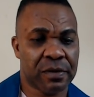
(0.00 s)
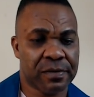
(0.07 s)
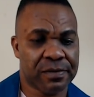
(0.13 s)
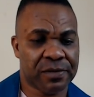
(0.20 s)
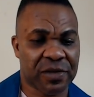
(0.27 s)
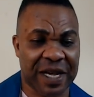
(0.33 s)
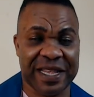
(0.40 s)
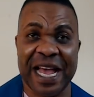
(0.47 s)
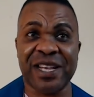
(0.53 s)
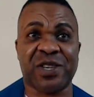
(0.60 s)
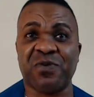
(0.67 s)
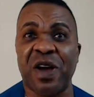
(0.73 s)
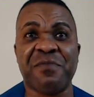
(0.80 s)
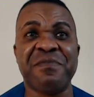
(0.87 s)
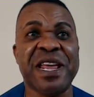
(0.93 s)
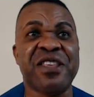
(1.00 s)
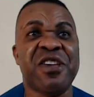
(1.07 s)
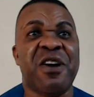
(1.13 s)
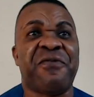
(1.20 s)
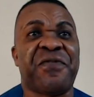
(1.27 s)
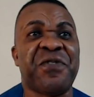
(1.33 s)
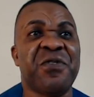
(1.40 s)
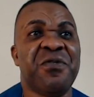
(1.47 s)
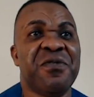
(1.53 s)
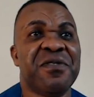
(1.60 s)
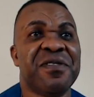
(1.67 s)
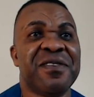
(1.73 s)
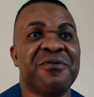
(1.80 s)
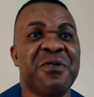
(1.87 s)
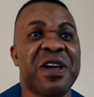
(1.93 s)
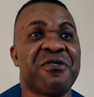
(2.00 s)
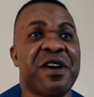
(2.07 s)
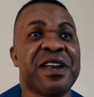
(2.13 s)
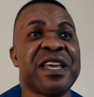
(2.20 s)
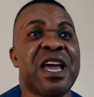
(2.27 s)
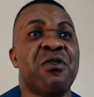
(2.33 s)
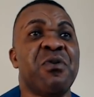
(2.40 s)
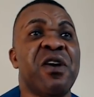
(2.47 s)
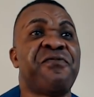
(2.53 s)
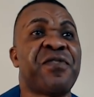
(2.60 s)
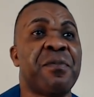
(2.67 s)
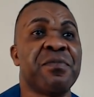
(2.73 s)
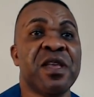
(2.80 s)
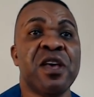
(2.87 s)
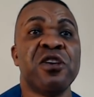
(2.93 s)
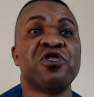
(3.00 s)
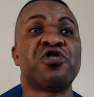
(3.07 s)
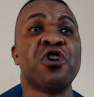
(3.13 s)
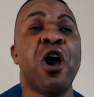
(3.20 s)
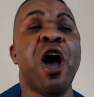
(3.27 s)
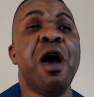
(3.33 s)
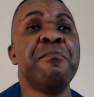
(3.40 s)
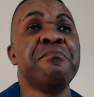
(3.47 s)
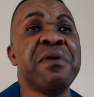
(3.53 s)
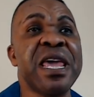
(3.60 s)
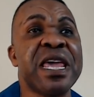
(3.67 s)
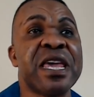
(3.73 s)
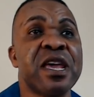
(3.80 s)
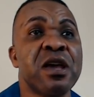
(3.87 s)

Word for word: Because that's what many of you were running away from. Show me